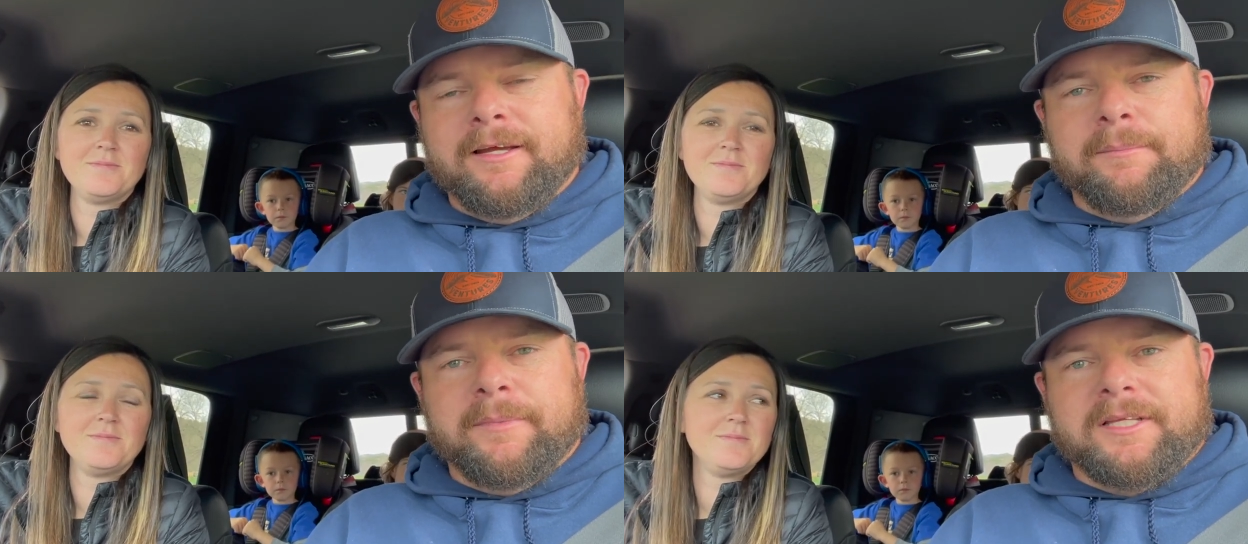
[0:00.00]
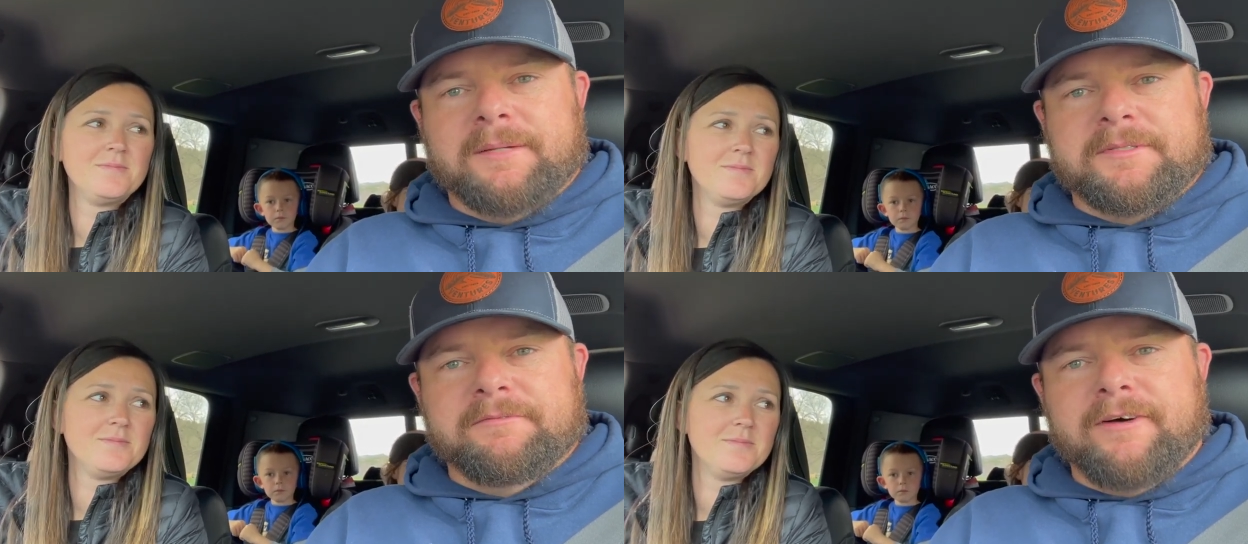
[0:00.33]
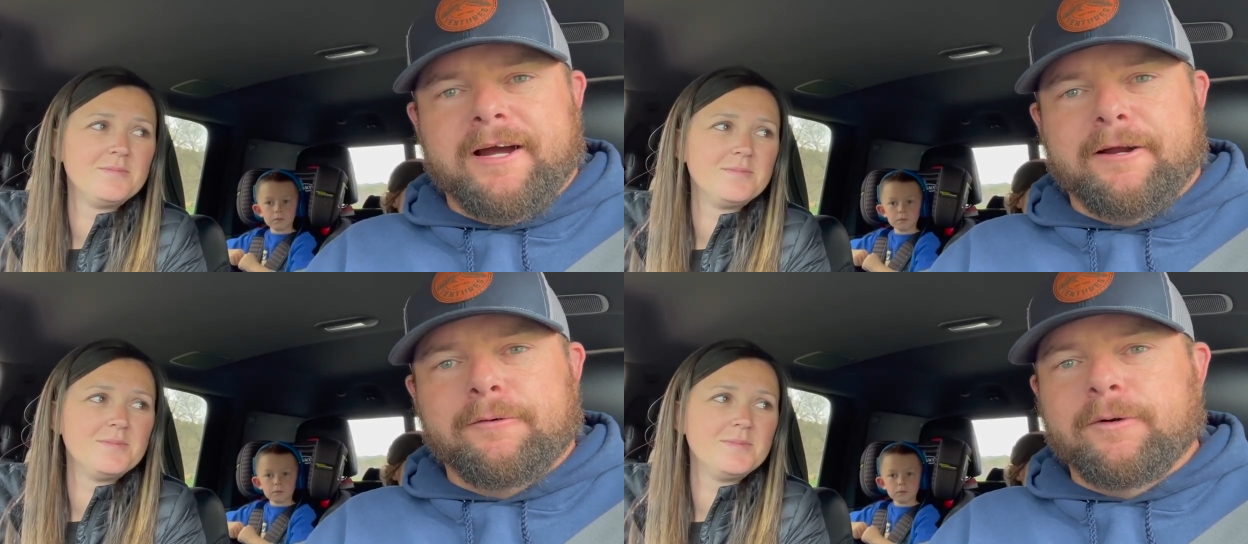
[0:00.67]
Speaker 1: picked up some
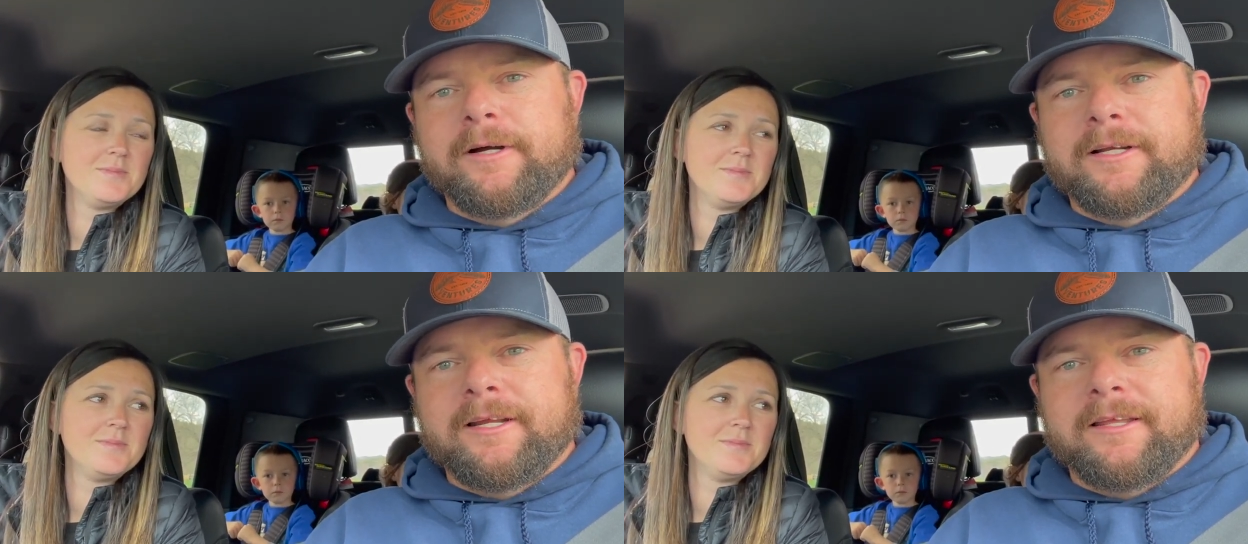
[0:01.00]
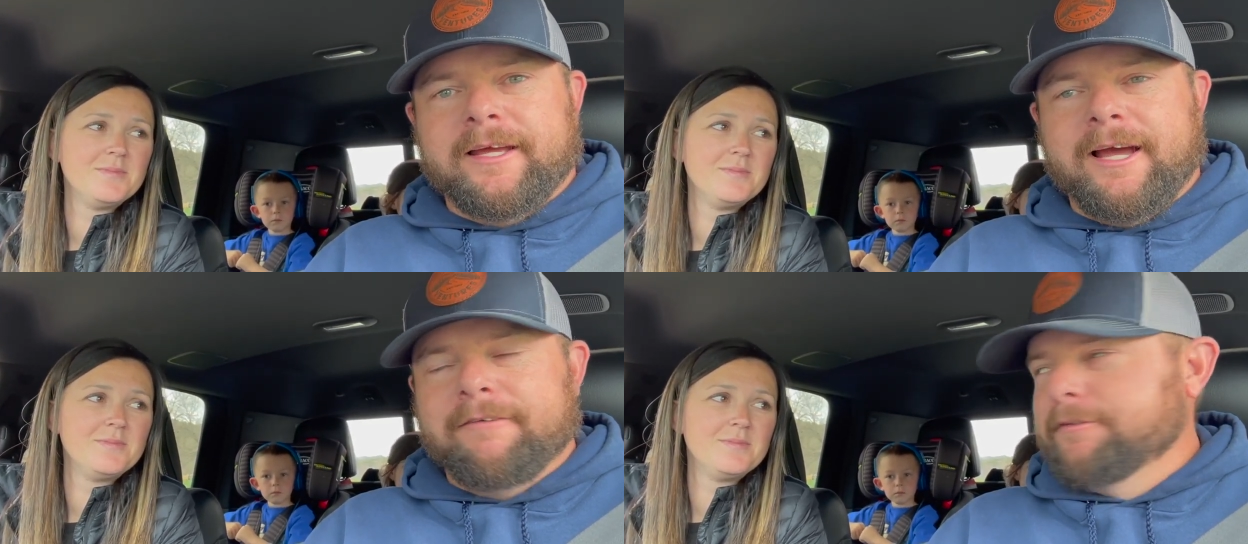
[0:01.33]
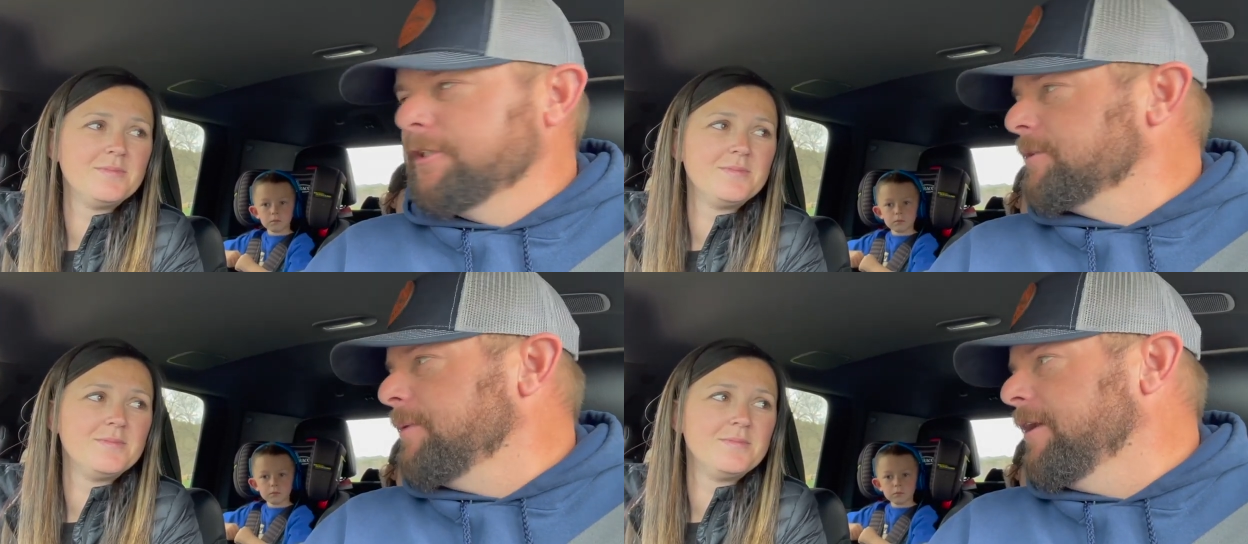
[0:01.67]
firewood. They have
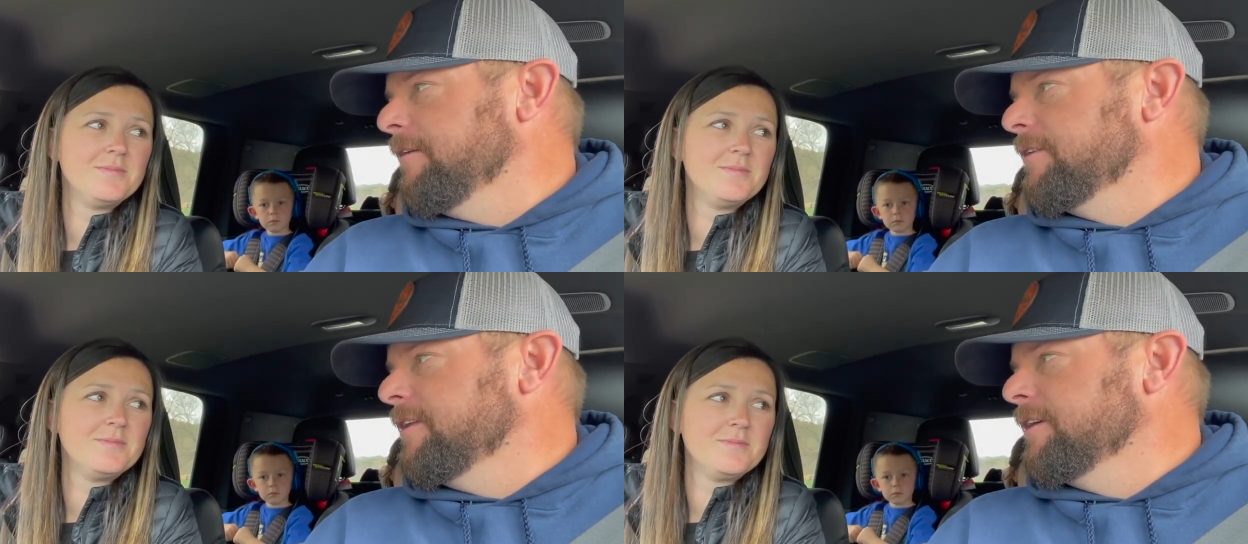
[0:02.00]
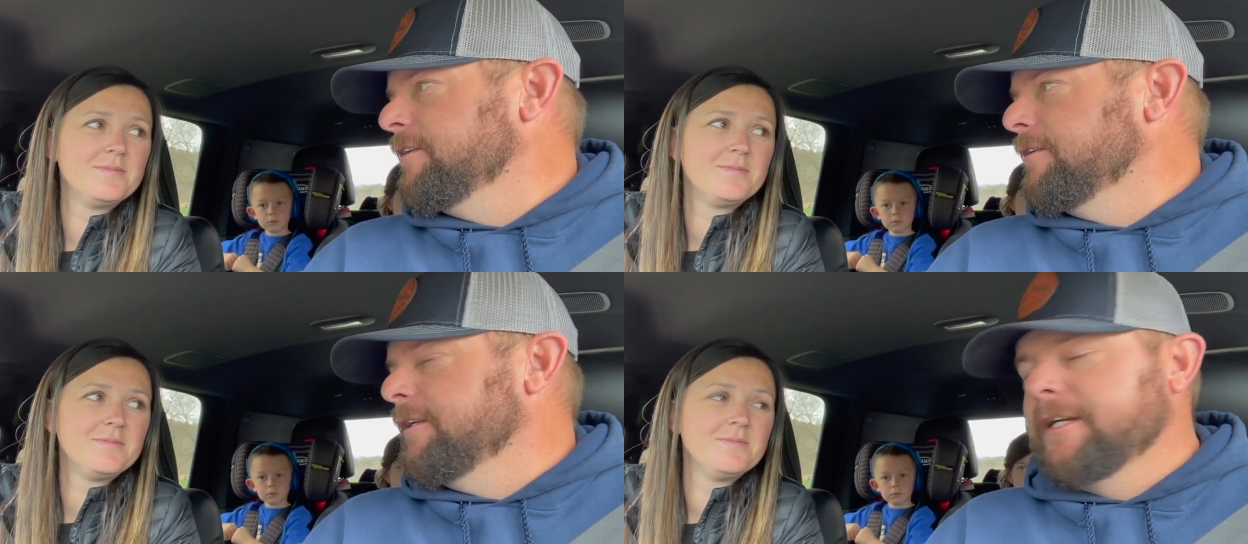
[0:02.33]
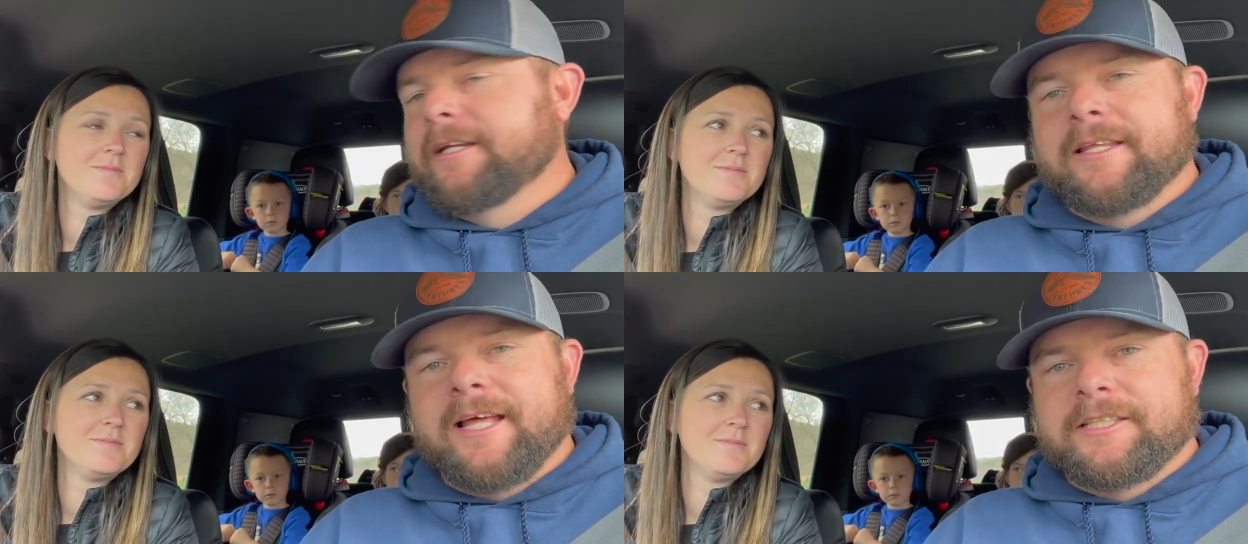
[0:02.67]
just about everything you
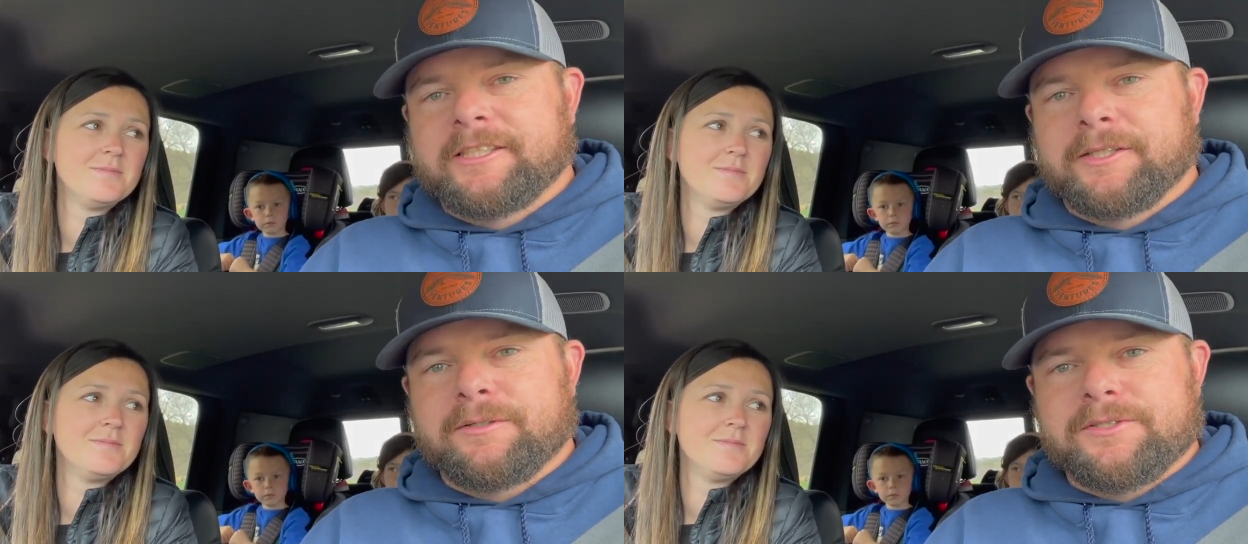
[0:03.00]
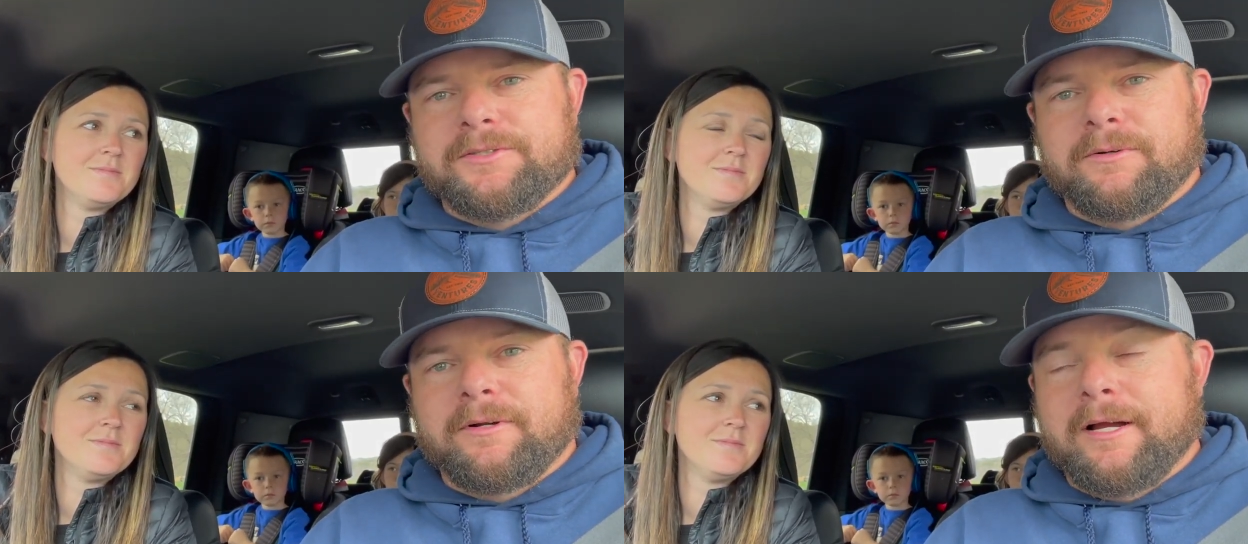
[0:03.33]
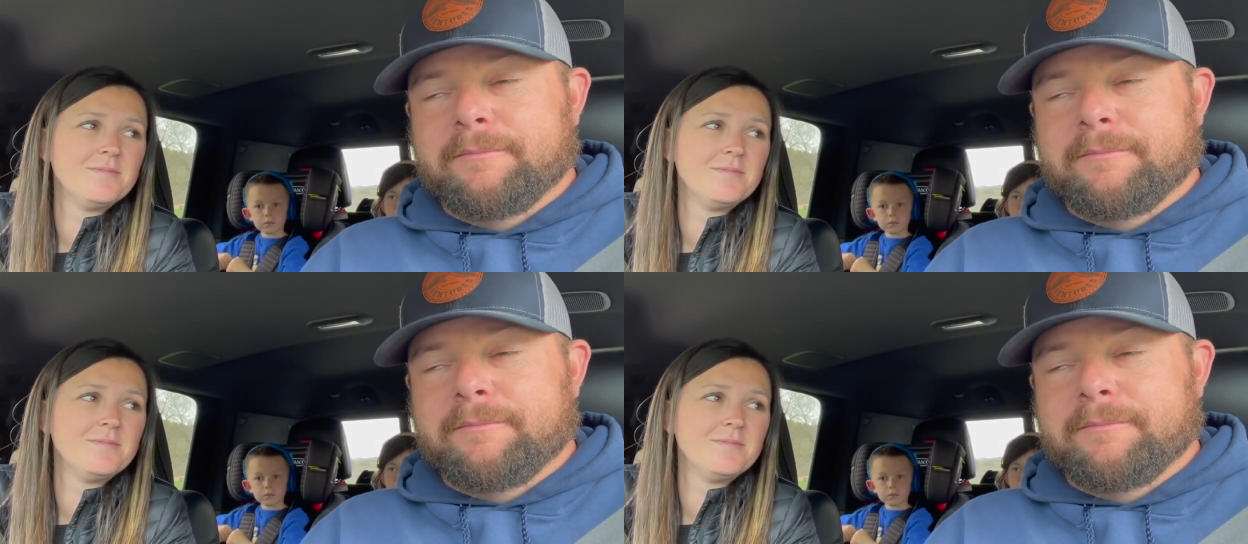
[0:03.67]
need in that general store.